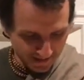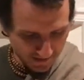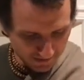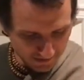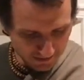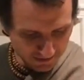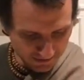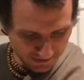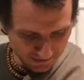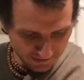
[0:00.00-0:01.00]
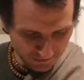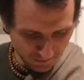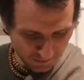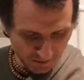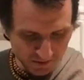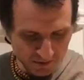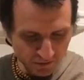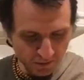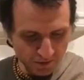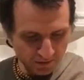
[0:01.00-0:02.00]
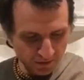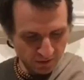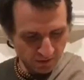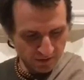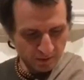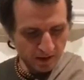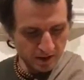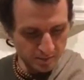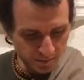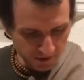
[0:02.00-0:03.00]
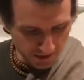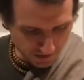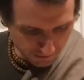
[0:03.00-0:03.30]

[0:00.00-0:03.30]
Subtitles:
until the foremost devotee of the Lord, Maharaj Parikshit,